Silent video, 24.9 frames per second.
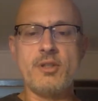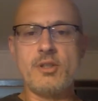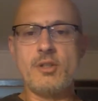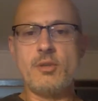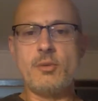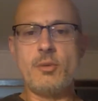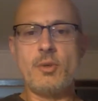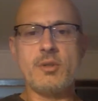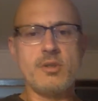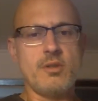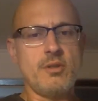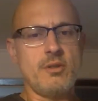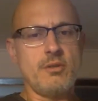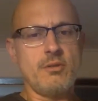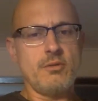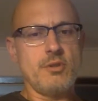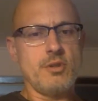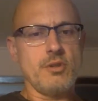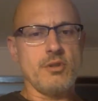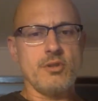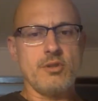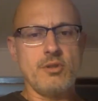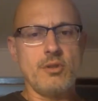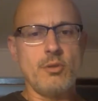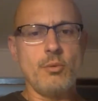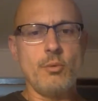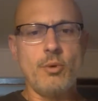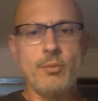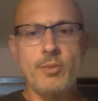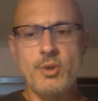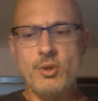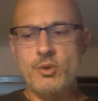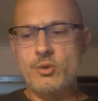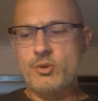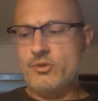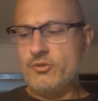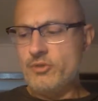She wasn't just the
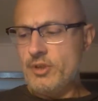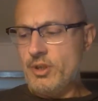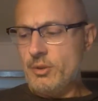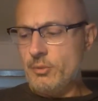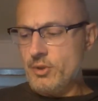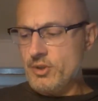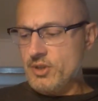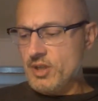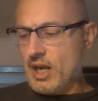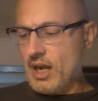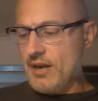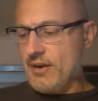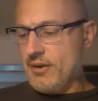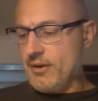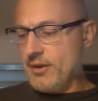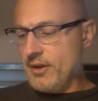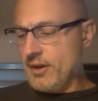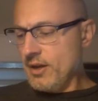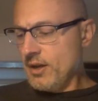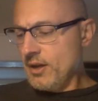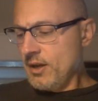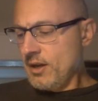woman whose feet were tired.